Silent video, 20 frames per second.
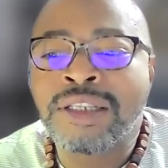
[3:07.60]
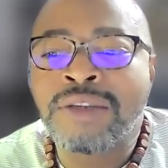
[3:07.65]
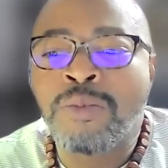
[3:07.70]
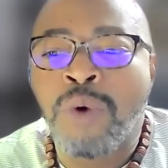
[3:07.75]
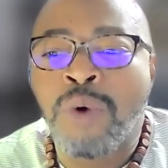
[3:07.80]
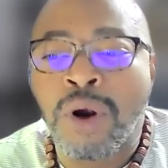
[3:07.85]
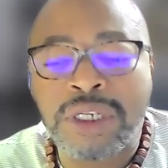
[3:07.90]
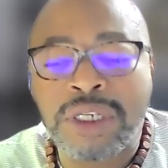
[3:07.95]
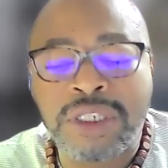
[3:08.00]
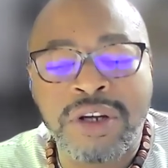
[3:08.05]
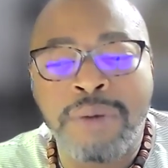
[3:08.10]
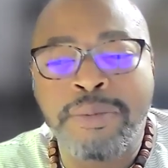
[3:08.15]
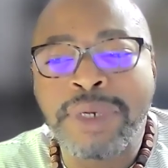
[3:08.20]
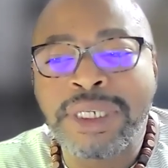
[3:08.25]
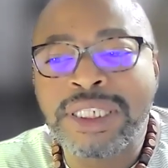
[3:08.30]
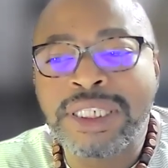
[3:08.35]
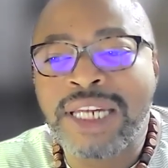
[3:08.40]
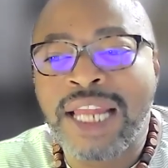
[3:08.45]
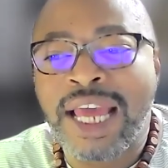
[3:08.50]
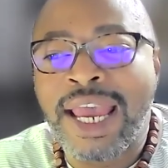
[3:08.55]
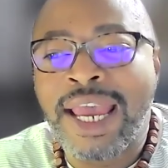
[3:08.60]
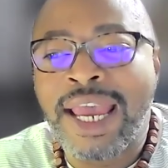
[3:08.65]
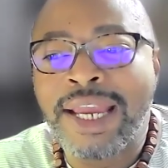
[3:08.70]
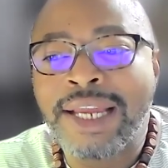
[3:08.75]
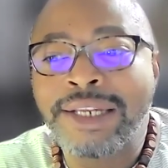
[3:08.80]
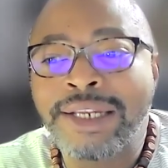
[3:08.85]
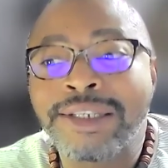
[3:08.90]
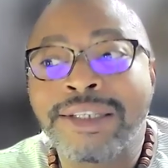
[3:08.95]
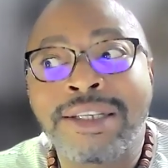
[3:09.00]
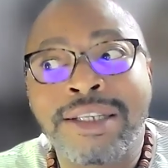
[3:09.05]
Work's going to be
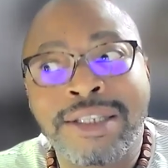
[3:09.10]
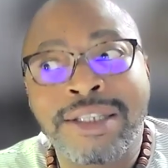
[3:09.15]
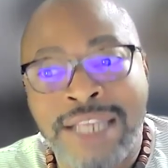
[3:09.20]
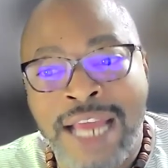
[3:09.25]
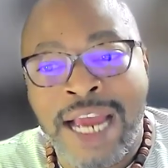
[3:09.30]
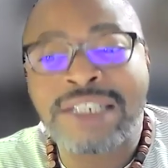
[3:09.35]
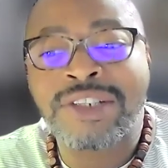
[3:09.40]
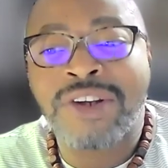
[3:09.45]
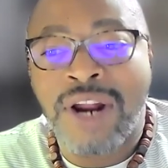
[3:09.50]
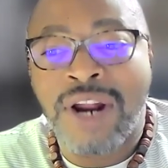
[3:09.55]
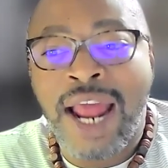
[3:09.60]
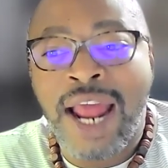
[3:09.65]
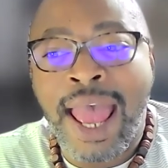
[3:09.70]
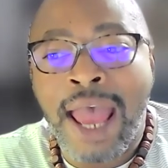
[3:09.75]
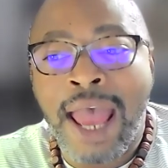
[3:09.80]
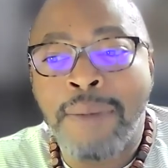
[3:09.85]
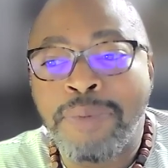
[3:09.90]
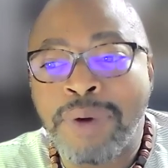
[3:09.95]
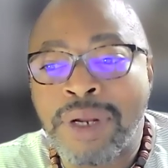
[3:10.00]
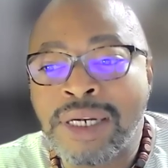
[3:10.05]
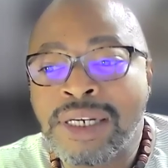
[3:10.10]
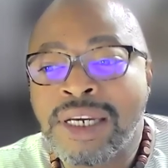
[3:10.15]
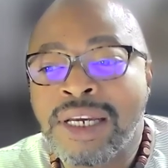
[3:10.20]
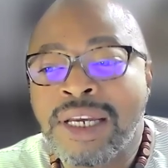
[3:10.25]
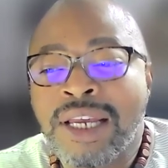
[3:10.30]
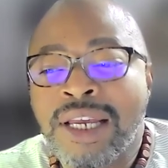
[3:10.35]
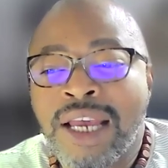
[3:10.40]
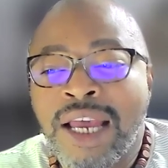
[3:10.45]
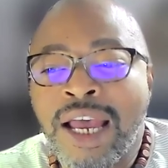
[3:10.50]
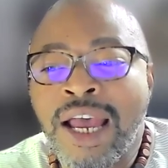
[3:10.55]
delayed. That's going to happen,
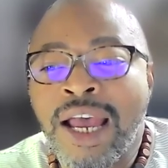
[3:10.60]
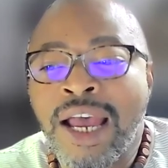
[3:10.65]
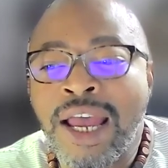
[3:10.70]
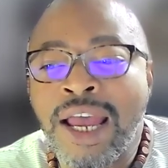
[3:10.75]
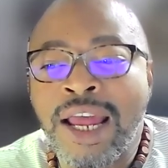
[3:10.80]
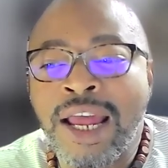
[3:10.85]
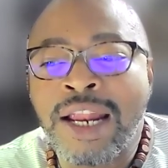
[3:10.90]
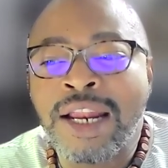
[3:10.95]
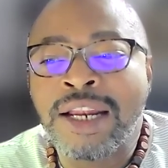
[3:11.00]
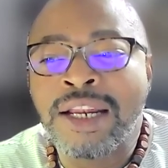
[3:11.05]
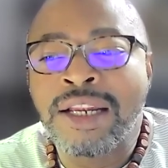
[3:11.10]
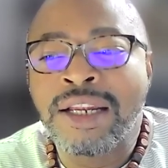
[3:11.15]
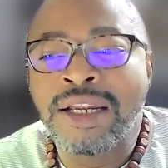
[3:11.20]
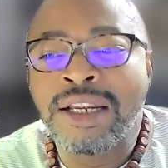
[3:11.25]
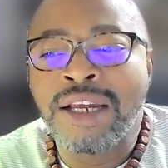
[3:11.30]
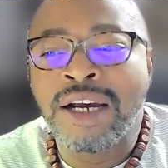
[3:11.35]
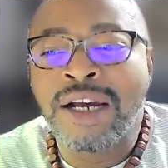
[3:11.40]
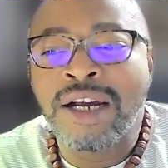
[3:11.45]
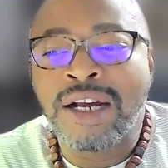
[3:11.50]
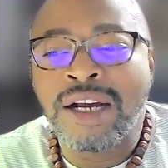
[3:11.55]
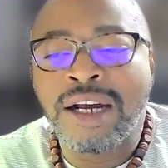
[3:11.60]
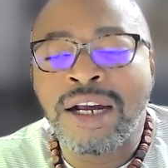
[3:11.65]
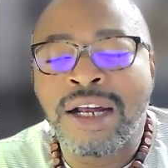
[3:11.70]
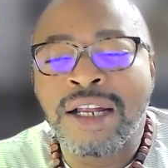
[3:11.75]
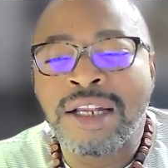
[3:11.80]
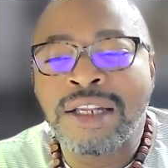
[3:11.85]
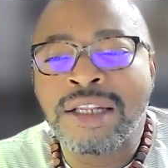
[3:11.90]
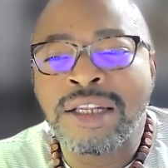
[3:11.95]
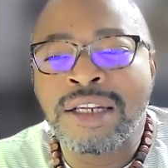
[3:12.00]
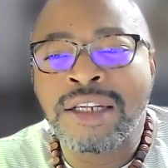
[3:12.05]
and
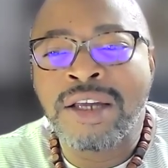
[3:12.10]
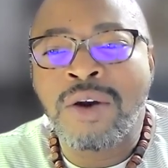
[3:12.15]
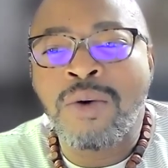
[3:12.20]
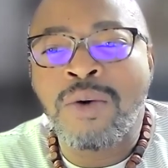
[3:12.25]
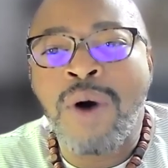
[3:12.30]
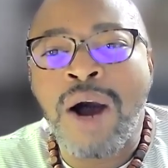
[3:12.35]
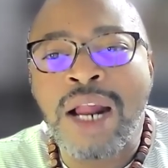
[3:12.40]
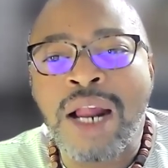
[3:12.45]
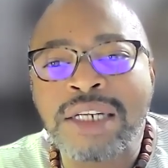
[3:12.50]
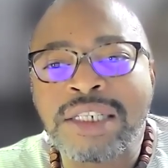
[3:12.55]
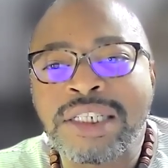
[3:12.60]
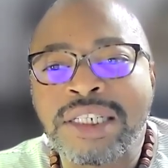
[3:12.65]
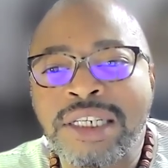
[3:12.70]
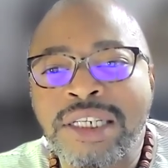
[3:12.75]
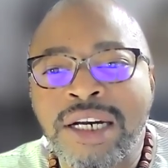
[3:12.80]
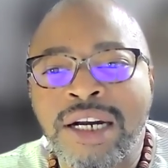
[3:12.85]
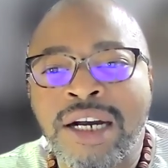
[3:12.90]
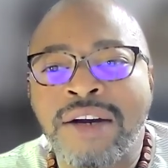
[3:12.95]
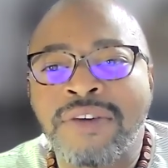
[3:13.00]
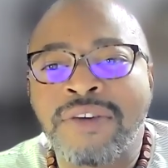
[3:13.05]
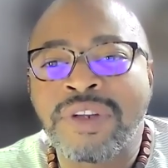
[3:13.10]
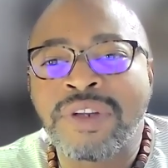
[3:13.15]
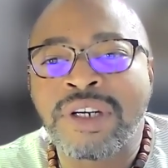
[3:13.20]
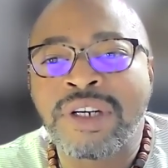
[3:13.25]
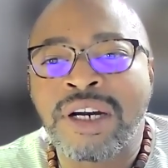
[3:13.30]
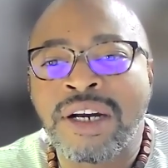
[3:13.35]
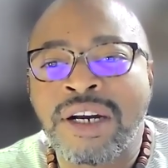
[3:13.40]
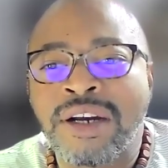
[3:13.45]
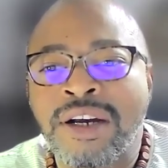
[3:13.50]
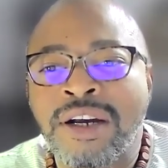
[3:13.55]
the quality of
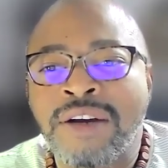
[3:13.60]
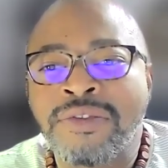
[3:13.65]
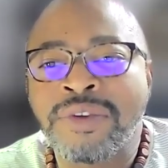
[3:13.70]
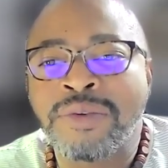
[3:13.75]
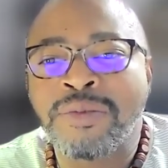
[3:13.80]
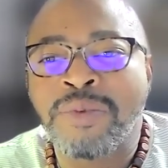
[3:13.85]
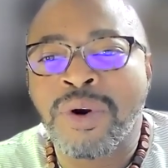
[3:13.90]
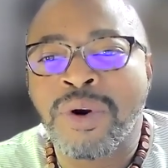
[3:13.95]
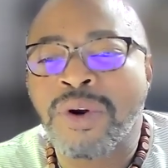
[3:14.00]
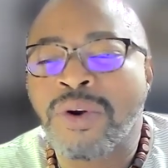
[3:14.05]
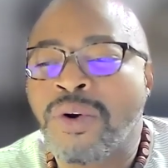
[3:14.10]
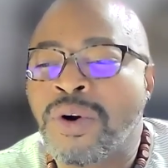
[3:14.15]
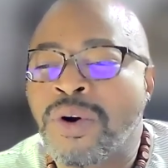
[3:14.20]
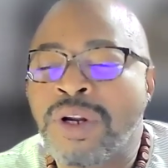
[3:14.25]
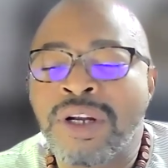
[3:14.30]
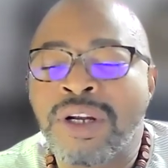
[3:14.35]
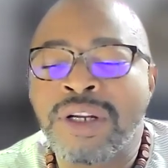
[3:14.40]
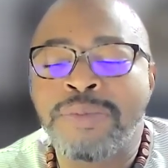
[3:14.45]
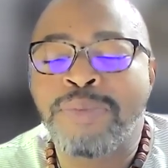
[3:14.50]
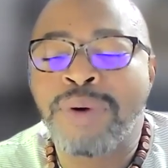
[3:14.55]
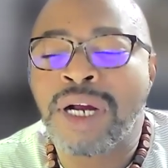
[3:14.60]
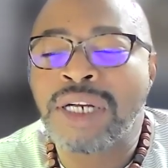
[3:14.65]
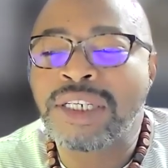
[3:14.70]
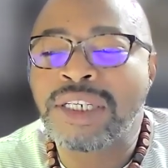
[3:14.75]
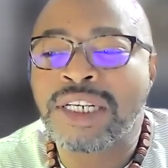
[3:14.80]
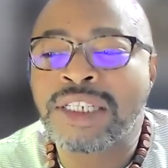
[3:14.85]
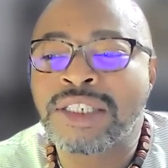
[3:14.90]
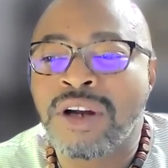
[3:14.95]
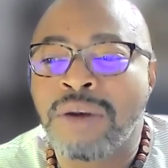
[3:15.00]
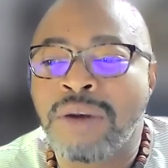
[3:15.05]
the work or the
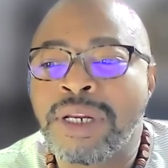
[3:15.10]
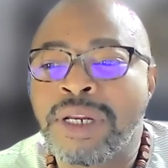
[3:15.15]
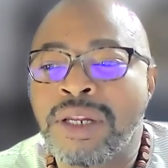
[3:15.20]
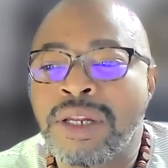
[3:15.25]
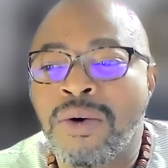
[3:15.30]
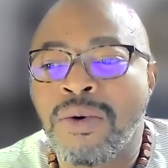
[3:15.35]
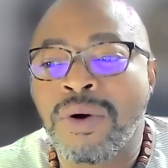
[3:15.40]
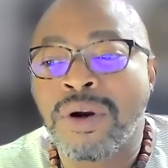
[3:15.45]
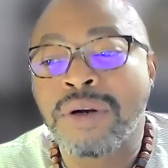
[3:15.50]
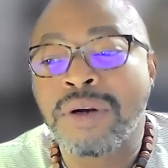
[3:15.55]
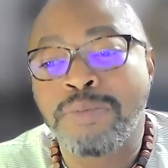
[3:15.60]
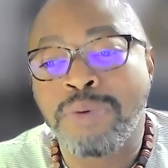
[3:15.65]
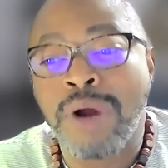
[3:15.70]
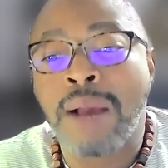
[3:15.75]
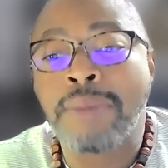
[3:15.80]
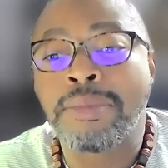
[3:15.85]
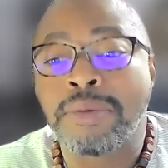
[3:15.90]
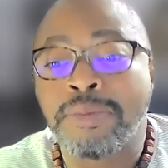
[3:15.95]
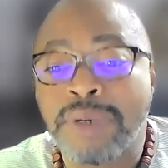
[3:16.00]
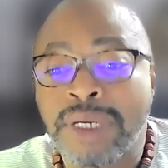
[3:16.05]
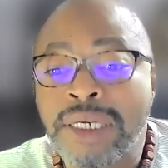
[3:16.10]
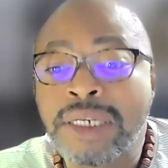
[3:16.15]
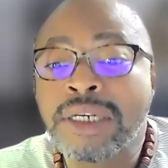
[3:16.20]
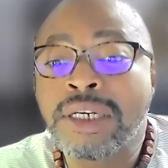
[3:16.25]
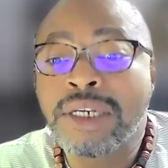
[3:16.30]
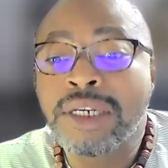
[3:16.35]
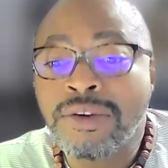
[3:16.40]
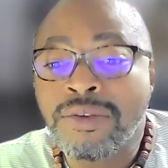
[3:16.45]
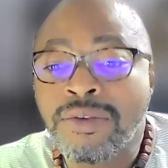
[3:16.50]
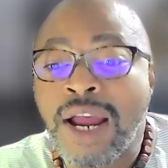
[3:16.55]
project is going to be lowered, probably,
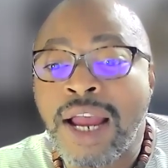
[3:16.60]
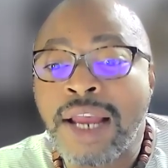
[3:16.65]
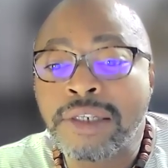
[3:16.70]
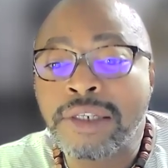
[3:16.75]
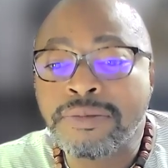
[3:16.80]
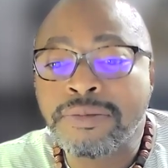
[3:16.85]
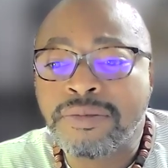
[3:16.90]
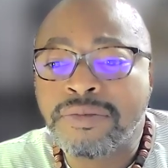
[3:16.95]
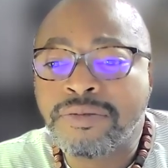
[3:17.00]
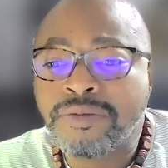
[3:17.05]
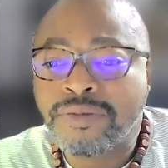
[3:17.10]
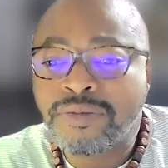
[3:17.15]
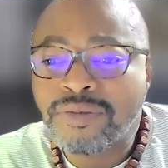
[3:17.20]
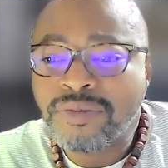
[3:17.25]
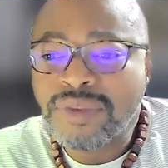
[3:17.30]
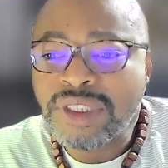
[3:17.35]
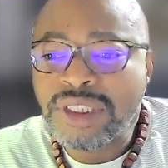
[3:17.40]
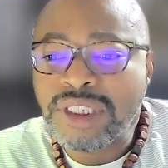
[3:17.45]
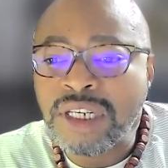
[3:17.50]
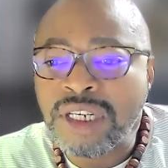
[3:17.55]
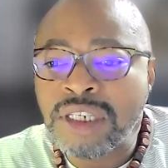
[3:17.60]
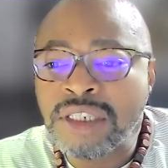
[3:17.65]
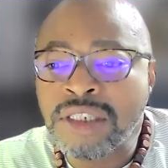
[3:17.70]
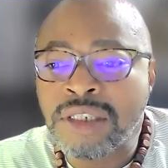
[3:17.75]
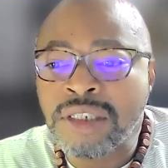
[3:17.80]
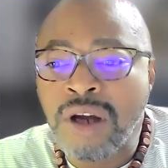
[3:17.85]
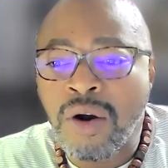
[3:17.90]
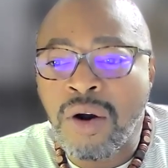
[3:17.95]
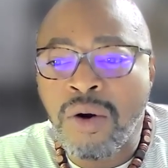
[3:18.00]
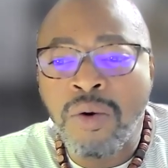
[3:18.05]
right?
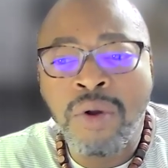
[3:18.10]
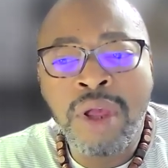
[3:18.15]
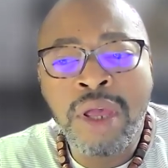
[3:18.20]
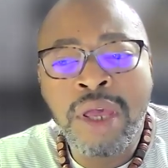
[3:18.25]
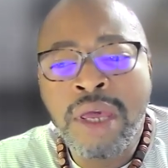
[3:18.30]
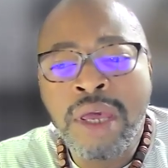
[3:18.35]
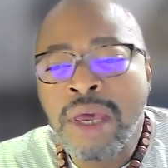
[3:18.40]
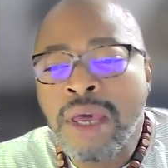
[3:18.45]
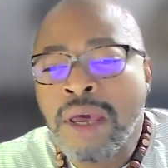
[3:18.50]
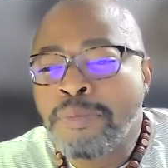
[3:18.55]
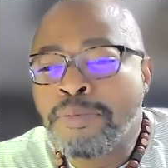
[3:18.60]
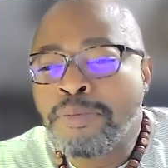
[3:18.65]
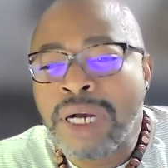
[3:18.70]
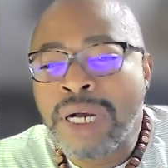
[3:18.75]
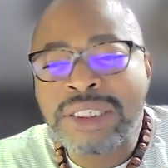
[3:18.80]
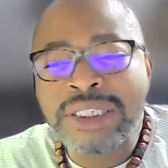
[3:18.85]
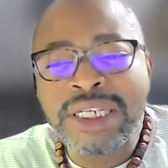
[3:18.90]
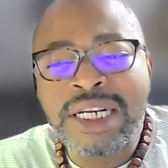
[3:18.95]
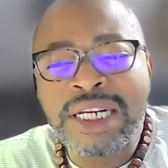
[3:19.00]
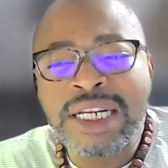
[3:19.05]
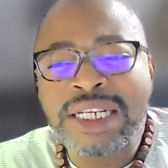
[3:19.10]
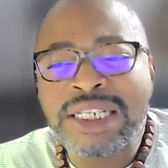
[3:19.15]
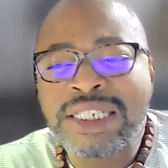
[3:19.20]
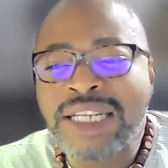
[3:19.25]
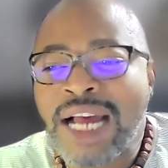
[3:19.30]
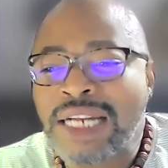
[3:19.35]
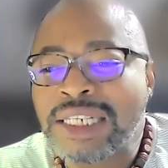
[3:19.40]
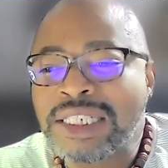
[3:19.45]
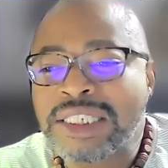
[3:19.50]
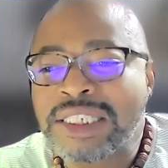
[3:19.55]
So, budgeting is
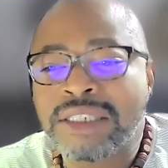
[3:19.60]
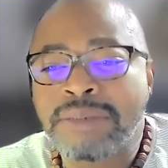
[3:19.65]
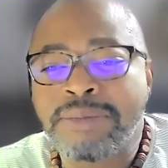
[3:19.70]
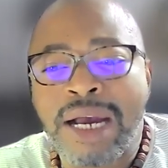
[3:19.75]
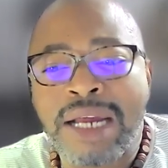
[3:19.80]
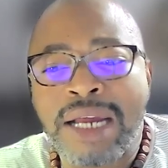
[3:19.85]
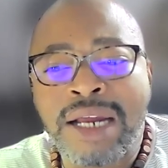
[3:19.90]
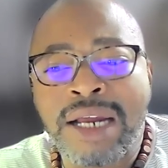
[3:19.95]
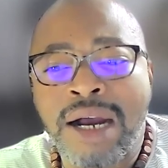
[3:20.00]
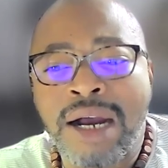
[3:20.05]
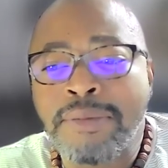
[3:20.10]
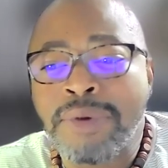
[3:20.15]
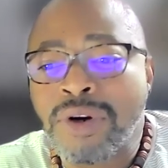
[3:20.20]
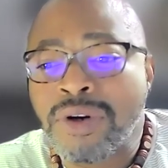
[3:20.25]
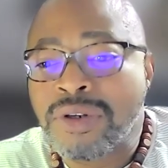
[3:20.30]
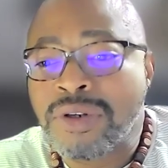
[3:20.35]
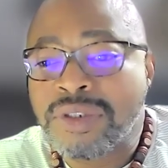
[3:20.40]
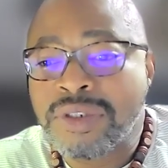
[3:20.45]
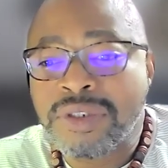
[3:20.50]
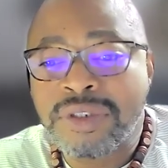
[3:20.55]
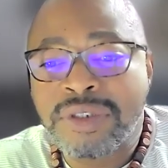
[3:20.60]
not just about numbers.